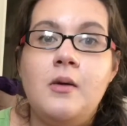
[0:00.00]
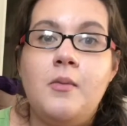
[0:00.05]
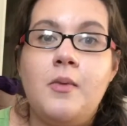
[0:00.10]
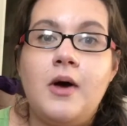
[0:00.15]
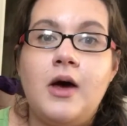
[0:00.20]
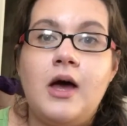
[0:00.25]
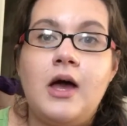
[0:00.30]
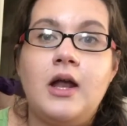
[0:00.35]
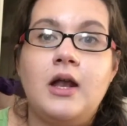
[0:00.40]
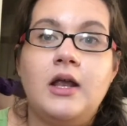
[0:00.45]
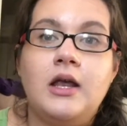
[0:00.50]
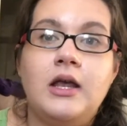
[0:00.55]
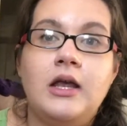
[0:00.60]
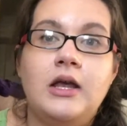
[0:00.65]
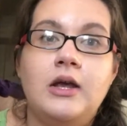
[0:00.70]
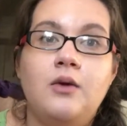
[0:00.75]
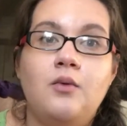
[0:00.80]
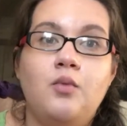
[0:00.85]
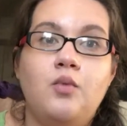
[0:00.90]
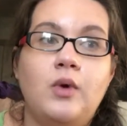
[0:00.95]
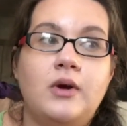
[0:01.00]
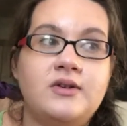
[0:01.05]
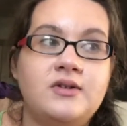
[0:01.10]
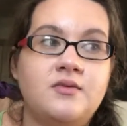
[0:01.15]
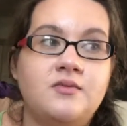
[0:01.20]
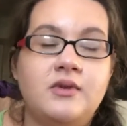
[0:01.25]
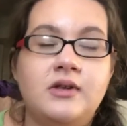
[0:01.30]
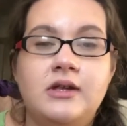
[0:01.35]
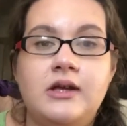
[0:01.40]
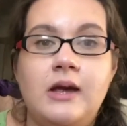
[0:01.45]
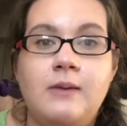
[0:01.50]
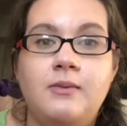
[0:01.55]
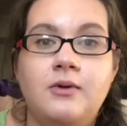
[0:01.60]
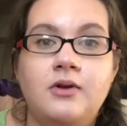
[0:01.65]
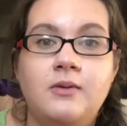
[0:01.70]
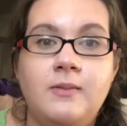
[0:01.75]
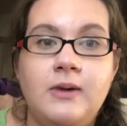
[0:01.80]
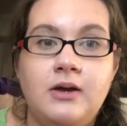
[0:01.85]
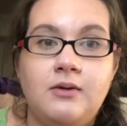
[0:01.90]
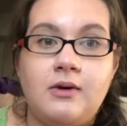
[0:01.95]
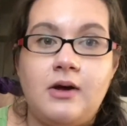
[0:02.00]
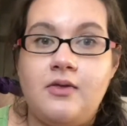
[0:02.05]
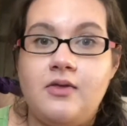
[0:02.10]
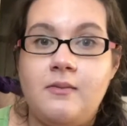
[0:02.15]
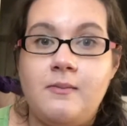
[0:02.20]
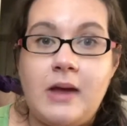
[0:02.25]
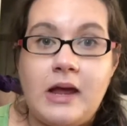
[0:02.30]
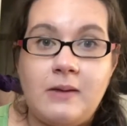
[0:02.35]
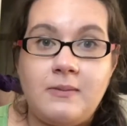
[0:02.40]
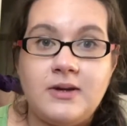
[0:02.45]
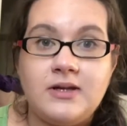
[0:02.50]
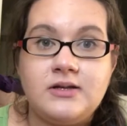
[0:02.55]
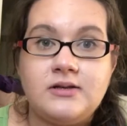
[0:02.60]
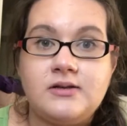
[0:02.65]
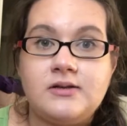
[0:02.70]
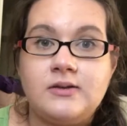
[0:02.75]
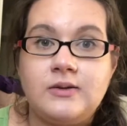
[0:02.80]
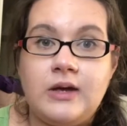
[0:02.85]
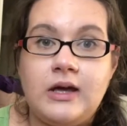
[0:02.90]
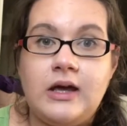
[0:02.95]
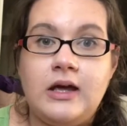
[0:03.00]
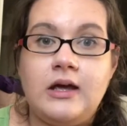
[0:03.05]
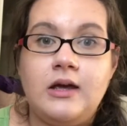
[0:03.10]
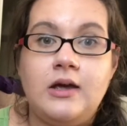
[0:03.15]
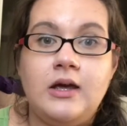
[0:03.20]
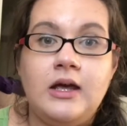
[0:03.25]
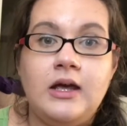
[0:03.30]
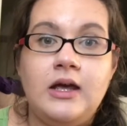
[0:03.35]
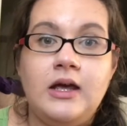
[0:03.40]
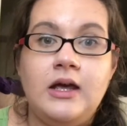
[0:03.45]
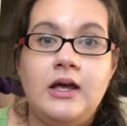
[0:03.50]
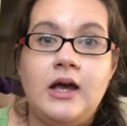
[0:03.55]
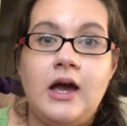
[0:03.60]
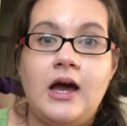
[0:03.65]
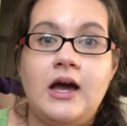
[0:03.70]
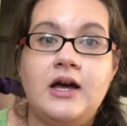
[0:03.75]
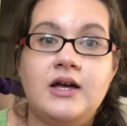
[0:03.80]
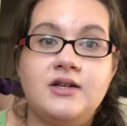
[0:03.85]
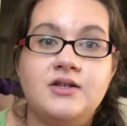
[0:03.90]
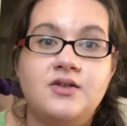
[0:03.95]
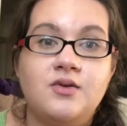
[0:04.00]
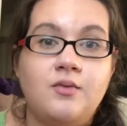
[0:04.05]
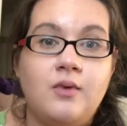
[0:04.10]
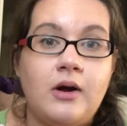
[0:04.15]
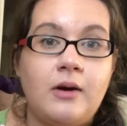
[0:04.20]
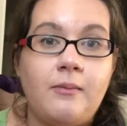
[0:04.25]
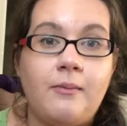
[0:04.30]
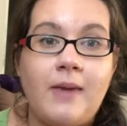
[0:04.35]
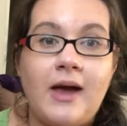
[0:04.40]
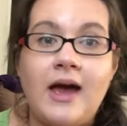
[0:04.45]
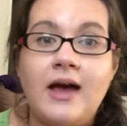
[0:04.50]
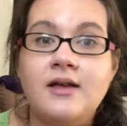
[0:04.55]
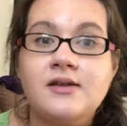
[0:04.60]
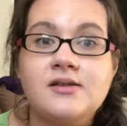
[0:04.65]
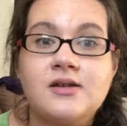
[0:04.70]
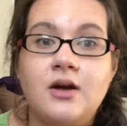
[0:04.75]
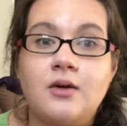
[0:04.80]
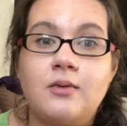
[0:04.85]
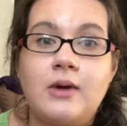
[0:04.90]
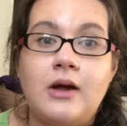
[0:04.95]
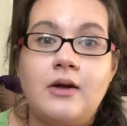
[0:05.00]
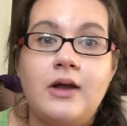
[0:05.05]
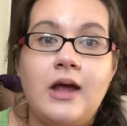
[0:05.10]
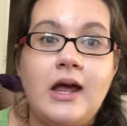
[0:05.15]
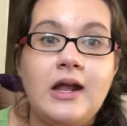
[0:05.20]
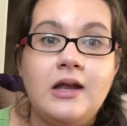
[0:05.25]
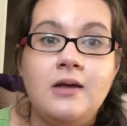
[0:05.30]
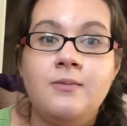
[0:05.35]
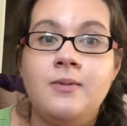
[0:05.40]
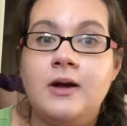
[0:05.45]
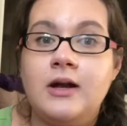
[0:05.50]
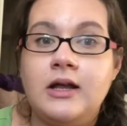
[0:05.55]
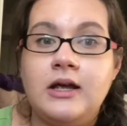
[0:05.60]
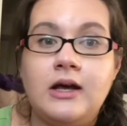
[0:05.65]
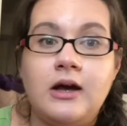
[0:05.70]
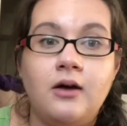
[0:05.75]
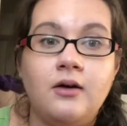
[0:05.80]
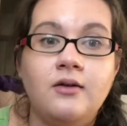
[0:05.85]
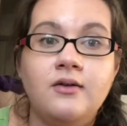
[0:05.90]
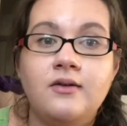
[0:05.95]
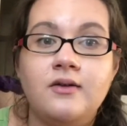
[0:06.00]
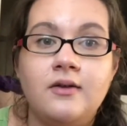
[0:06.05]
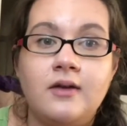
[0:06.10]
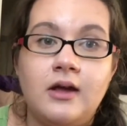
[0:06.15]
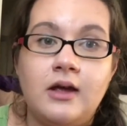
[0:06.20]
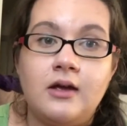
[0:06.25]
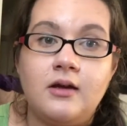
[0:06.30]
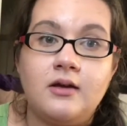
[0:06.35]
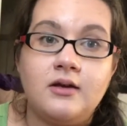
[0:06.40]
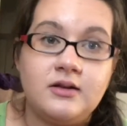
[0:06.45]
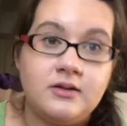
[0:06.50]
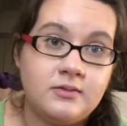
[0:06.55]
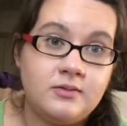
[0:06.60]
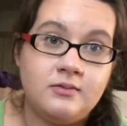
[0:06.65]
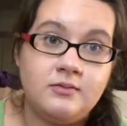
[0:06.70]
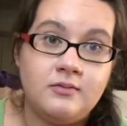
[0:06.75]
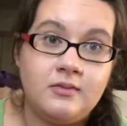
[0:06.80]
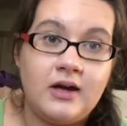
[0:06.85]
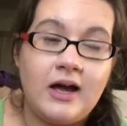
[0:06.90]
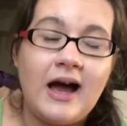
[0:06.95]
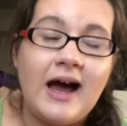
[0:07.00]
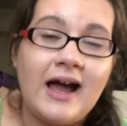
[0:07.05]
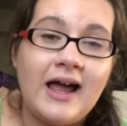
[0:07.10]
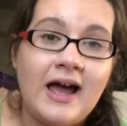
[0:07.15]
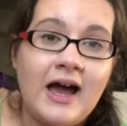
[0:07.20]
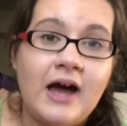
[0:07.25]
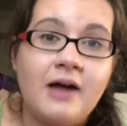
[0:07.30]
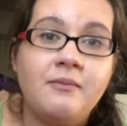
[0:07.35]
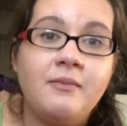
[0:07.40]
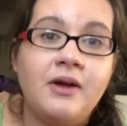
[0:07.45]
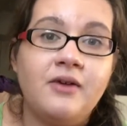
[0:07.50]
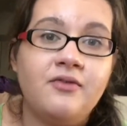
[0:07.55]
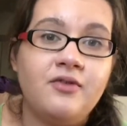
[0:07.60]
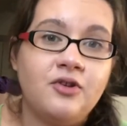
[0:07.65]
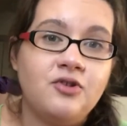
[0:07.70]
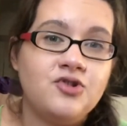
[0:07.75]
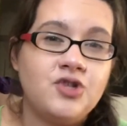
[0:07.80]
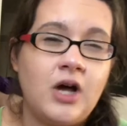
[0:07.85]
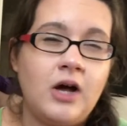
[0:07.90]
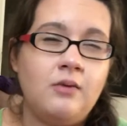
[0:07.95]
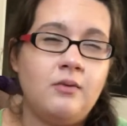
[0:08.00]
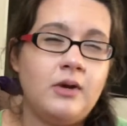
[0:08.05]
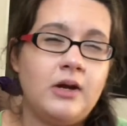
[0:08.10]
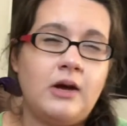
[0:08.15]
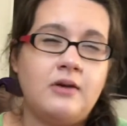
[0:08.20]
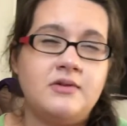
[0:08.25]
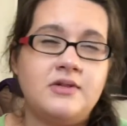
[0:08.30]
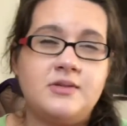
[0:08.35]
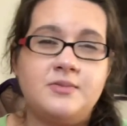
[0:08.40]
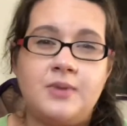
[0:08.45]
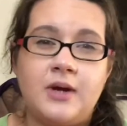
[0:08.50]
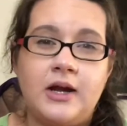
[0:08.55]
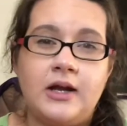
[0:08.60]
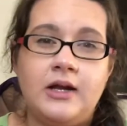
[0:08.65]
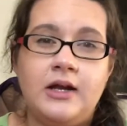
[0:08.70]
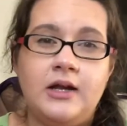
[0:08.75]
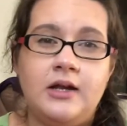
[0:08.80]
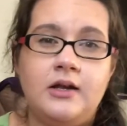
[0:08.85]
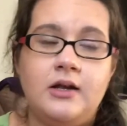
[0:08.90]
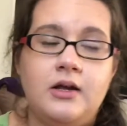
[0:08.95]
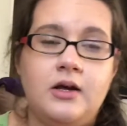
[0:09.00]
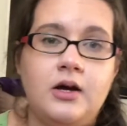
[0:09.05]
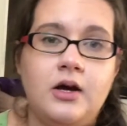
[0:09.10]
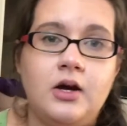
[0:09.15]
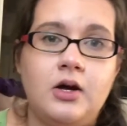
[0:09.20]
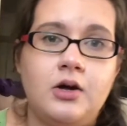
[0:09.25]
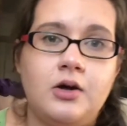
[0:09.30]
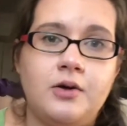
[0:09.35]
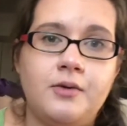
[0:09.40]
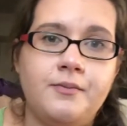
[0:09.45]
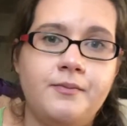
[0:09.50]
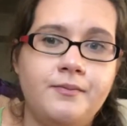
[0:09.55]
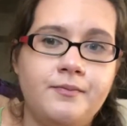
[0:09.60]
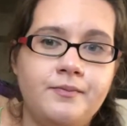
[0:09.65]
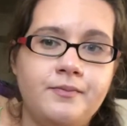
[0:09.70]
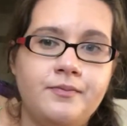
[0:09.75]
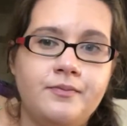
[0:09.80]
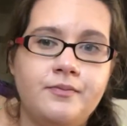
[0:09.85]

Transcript: but he wasn't really able to be around the babies. Like he had to wear a mask around anybody else. Like if I had my flu shot when I was pregnant. Um,